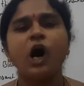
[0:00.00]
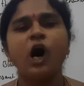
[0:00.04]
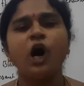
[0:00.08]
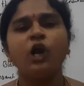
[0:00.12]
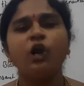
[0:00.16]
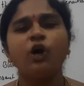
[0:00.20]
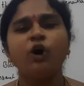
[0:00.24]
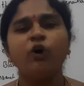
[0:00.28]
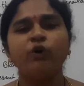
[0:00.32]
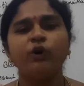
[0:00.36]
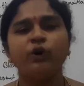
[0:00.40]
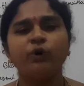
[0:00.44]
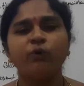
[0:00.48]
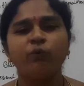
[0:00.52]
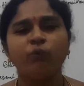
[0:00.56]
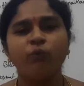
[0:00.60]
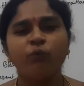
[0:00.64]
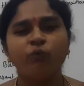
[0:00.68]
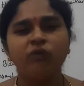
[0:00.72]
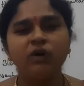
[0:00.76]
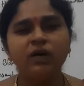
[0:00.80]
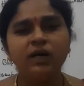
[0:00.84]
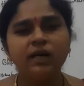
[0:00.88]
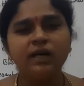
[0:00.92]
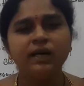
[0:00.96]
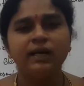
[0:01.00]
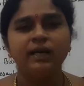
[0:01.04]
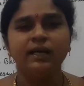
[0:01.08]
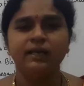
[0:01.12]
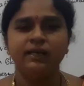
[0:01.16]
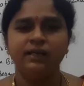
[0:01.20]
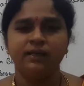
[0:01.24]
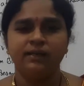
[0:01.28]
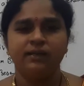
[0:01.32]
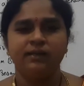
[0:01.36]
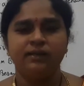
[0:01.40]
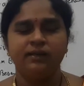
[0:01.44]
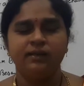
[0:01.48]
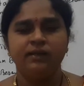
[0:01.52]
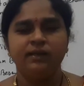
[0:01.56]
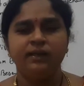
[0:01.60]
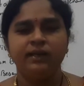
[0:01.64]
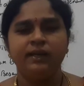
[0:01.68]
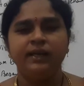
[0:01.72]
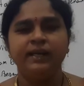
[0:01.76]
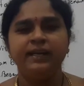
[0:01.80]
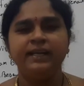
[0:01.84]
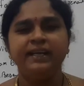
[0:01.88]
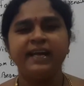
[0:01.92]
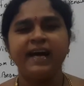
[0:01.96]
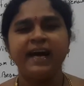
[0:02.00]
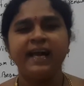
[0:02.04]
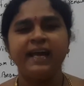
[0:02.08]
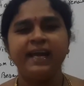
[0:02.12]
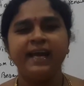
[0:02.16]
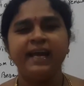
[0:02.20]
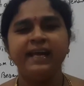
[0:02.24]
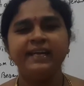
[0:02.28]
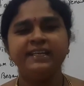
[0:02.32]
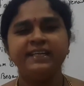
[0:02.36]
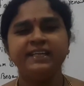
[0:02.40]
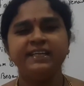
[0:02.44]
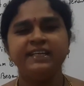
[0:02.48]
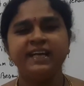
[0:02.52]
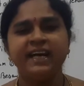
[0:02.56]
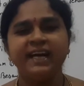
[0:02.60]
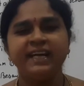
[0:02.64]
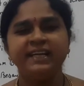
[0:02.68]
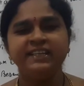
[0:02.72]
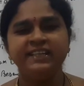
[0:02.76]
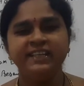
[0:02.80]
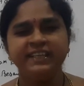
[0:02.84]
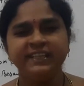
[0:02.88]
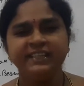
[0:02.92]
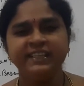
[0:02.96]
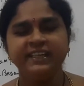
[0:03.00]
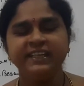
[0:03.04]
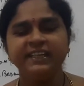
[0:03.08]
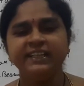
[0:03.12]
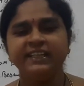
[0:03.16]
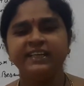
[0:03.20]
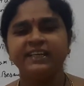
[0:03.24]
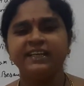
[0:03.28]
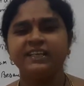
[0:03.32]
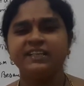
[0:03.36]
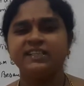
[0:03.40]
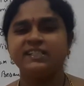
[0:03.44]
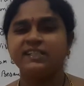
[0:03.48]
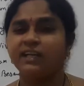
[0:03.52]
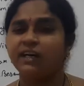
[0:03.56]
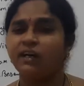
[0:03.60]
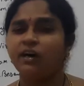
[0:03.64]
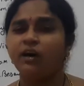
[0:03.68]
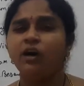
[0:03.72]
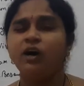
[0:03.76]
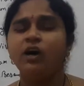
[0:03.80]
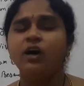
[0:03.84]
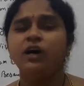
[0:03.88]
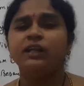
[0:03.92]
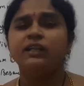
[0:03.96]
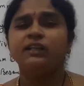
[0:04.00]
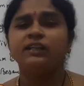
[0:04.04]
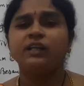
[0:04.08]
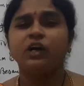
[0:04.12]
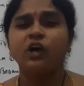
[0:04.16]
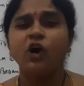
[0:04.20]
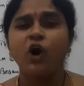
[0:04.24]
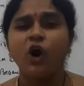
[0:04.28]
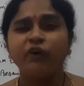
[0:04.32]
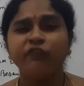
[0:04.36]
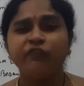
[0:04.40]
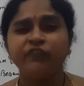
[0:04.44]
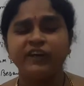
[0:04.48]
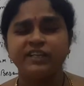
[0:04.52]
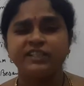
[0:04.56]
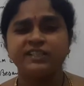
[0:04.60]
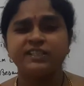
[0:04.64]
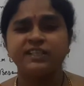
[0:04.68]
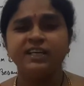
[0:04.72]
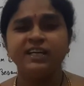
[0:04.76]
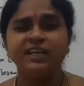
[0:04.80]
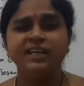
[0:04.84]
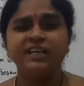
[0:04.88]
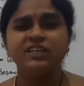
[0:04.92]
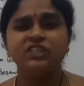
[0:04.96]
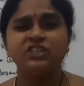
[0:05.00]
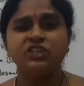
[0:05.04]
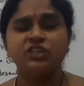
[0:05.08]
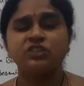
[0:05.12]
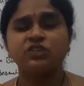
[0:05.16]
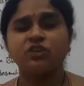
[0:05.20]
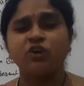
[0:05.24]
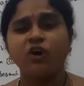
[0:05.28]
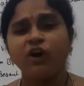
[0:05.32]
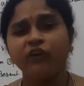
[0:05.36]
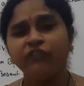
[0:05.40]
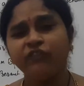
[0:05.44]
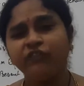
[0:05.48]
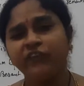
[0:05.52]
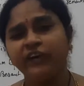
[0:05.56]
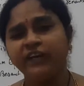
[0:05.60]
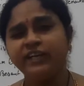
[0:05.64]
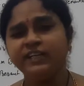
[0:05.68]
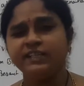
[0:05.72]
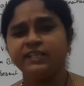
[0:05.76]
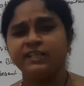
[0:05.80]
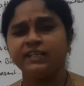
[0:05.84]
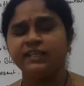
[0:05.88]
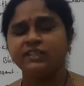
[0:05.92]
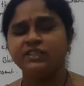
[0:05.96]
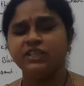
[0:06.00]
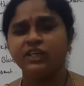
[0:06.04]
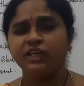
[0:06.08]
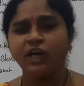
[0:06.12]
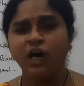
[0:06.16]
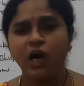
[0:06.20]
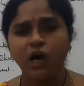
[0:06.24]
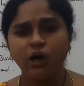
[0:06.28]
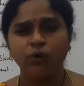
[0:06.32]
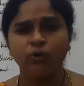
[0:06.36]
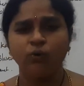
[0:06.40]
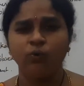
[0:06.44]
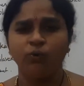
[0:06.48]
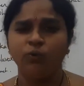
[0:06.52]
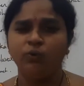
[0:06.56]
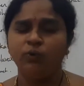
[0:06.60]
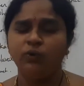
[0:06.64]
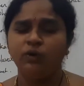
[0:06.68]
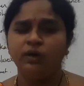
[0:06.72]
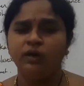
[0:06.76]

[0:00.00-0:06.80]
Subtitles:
all over world. In 1893, that is the conference, religious conference in Chicago.